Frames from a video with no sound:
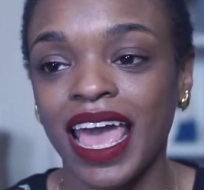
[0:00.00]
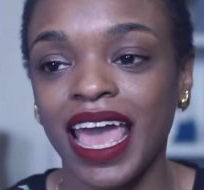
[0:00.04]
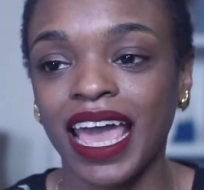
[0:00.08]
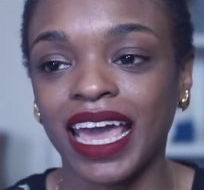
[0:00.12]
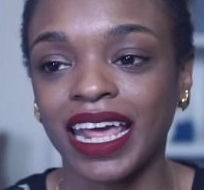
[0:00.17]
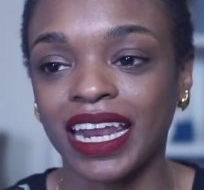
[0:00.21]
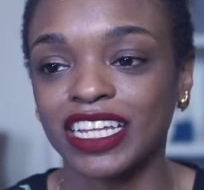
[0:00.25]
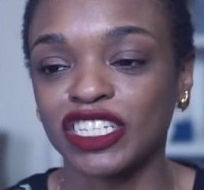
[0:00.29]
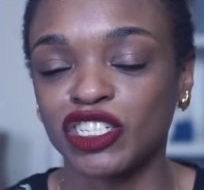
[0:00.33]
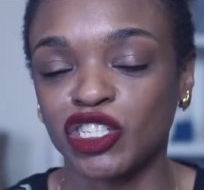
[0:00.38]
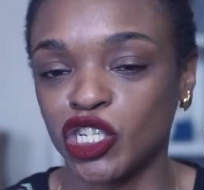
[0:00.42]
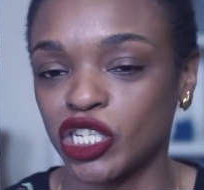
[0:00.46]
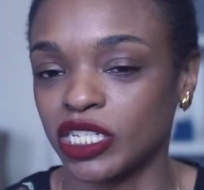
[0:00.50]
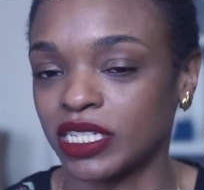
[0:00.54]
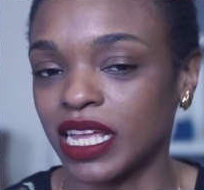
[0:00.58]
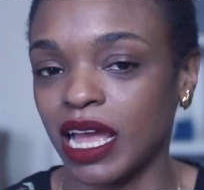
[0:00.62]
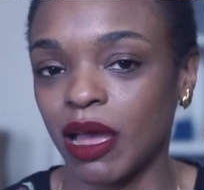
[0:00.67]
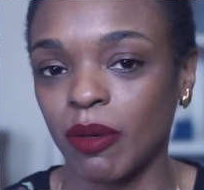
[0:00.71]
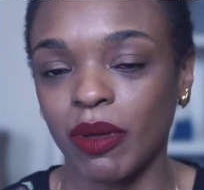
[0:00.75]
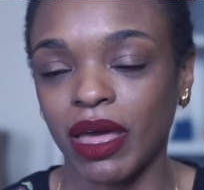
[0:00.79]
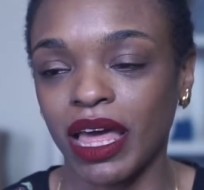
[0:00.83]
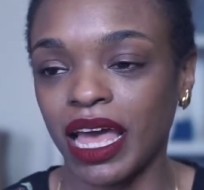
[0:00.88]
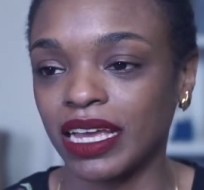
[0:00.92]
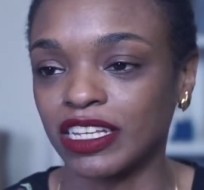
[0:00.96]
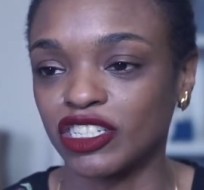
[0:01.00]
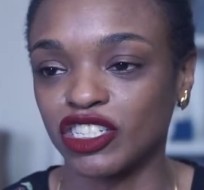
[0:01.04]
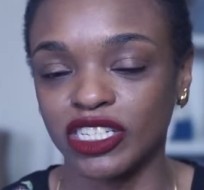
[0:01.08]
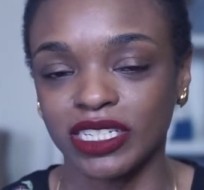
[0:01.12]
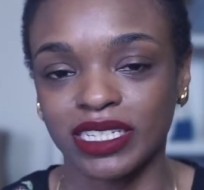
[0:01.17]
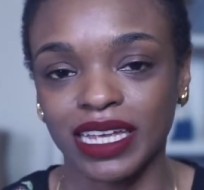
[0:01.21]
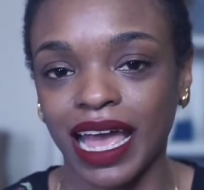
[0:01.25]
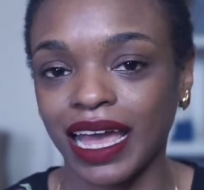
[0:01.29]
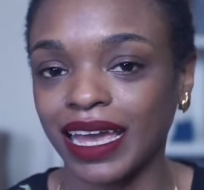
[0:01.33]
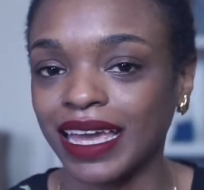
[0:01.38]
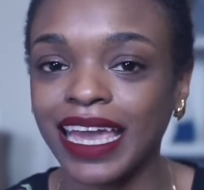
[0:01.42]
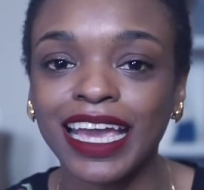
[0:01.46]
And it's just not, I
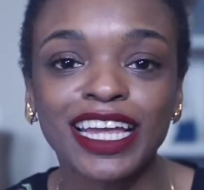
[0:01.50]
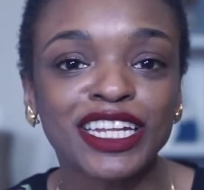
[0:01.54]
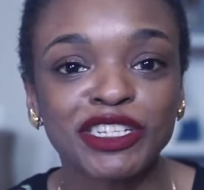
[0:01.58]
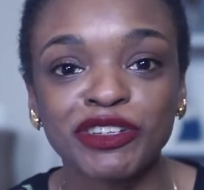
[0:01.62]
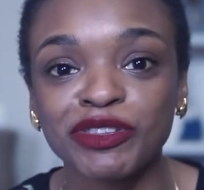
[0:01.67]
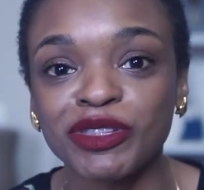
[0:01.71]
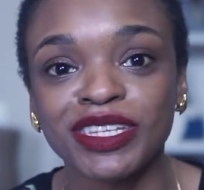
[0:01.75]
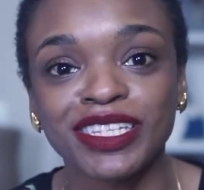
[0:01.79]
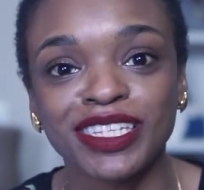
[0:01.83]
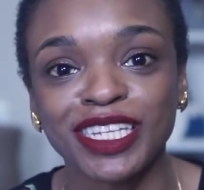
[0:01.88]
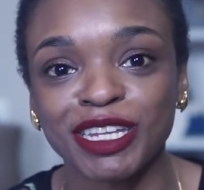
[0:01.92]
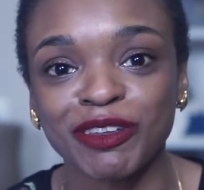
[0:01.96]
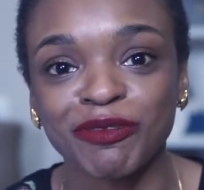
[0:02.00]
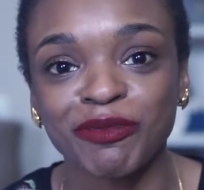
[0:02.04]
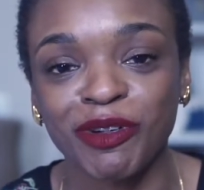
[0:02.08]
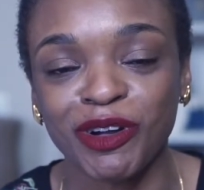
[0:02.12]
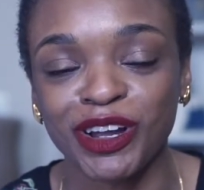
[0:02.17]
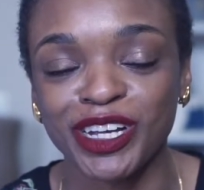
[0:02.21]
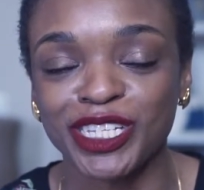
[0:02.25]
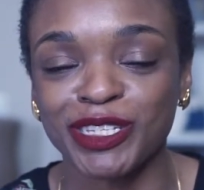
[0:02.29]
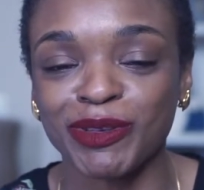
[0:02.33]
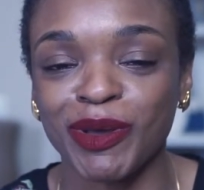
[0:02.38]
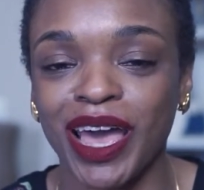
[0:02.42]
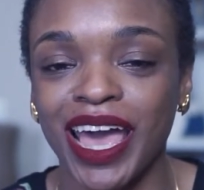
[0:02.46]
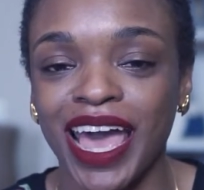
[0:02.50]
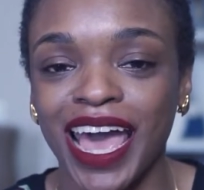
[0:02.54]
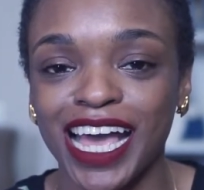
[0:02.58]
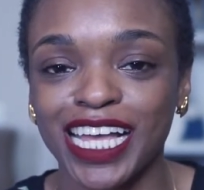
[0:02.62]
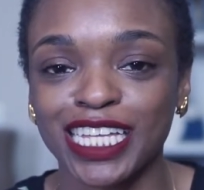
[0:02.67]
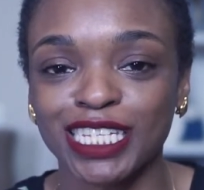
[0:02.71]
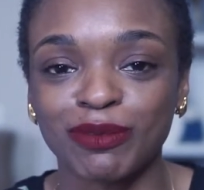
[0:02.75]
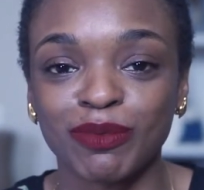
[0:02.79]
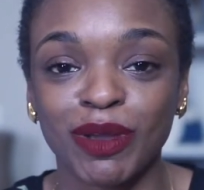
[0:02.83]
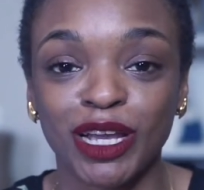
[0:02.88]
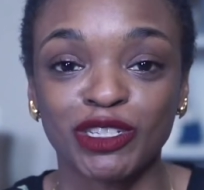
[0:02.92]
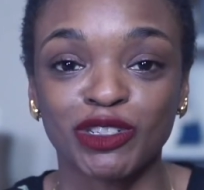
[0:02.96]
can't do this anymore. So I
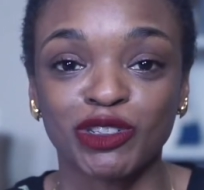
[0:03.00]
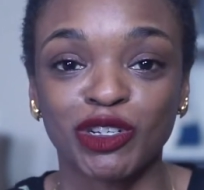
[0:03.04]
asked my